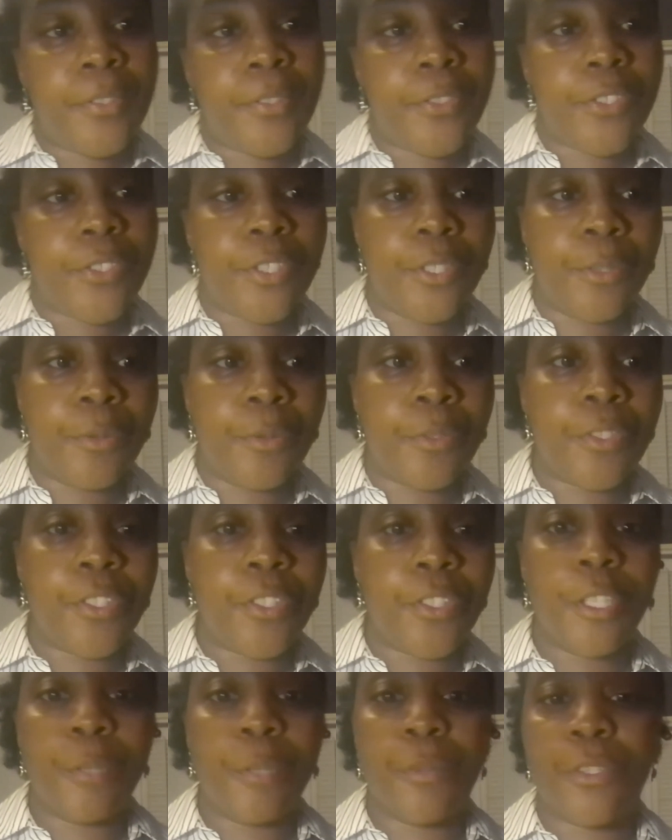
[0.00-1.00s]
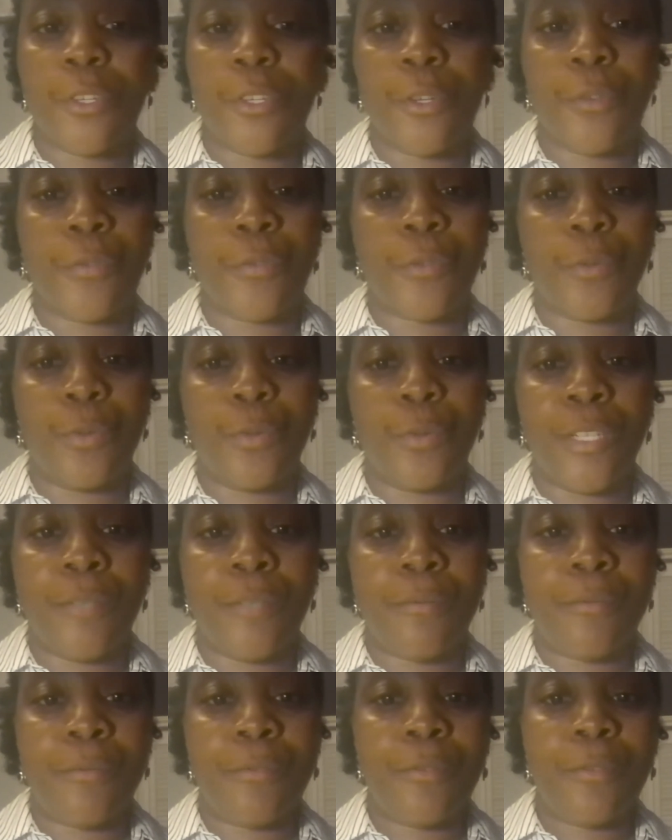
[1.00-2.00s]
She observed
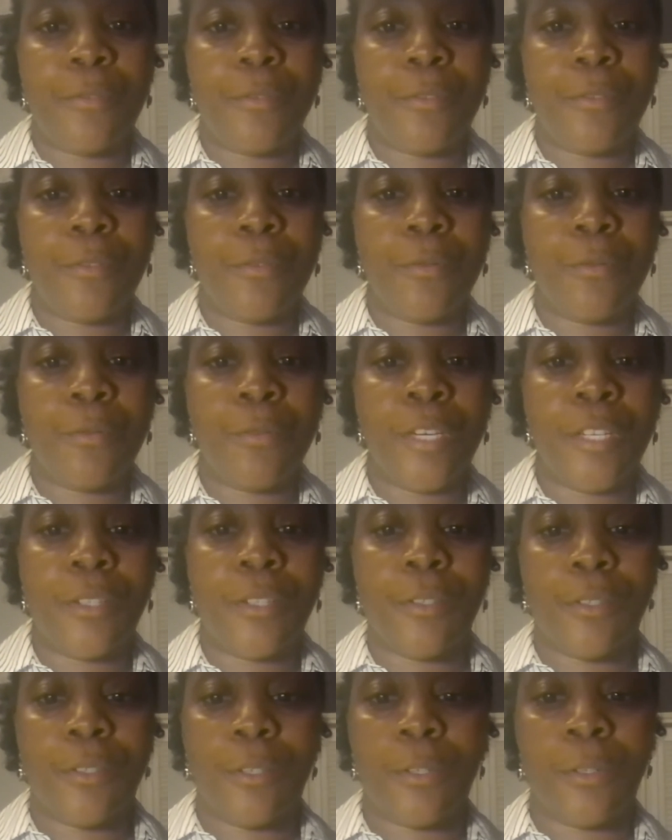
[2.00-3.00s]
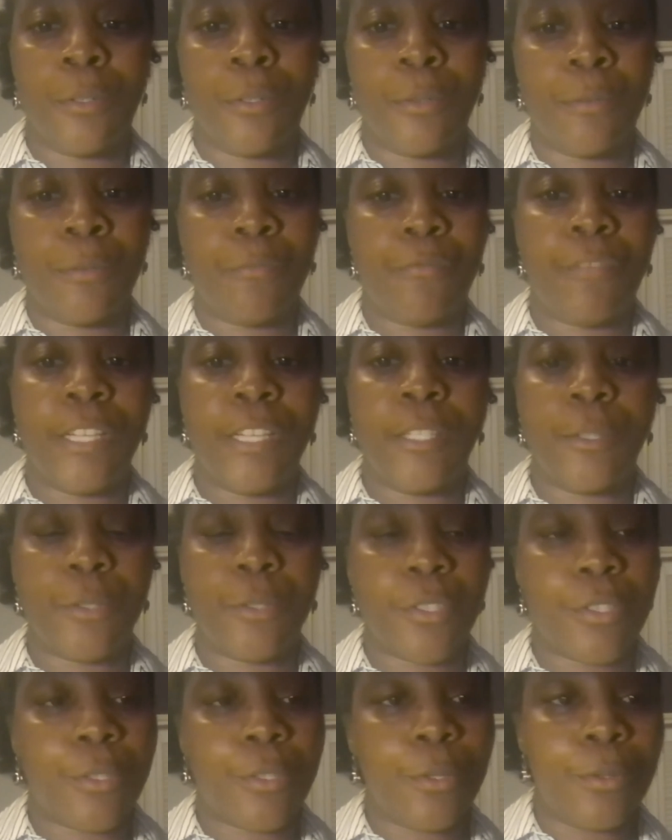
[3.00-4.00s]
what her fellow
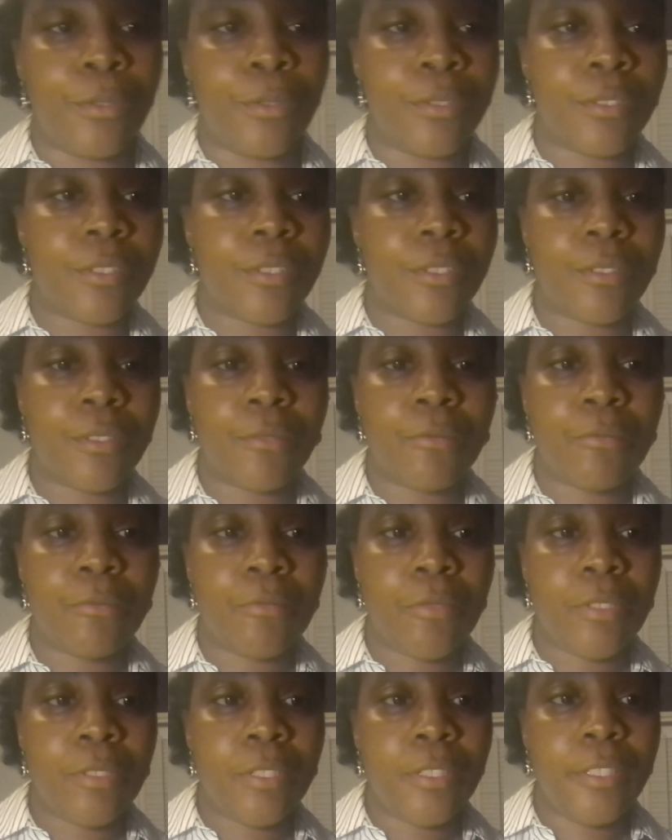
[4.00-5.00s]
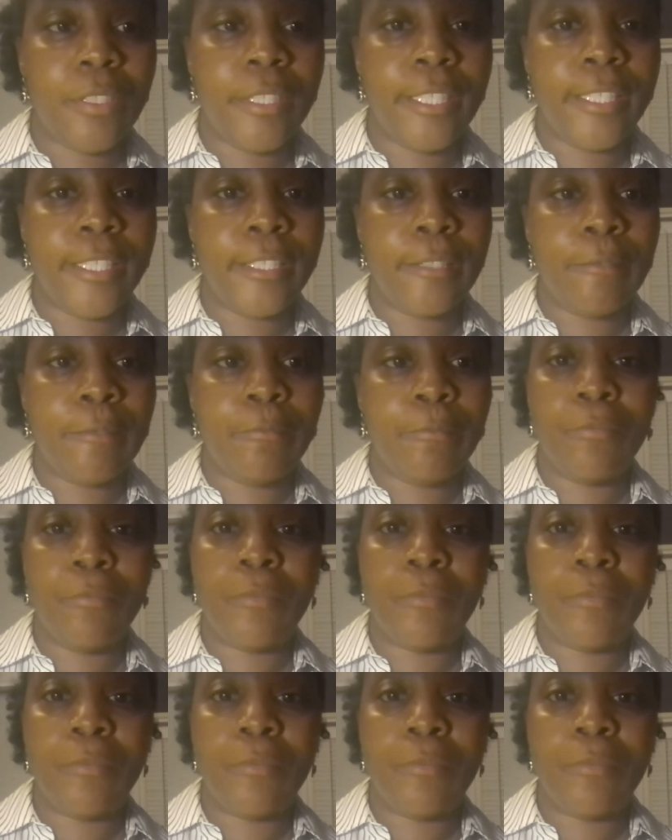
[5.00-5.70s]
students needed.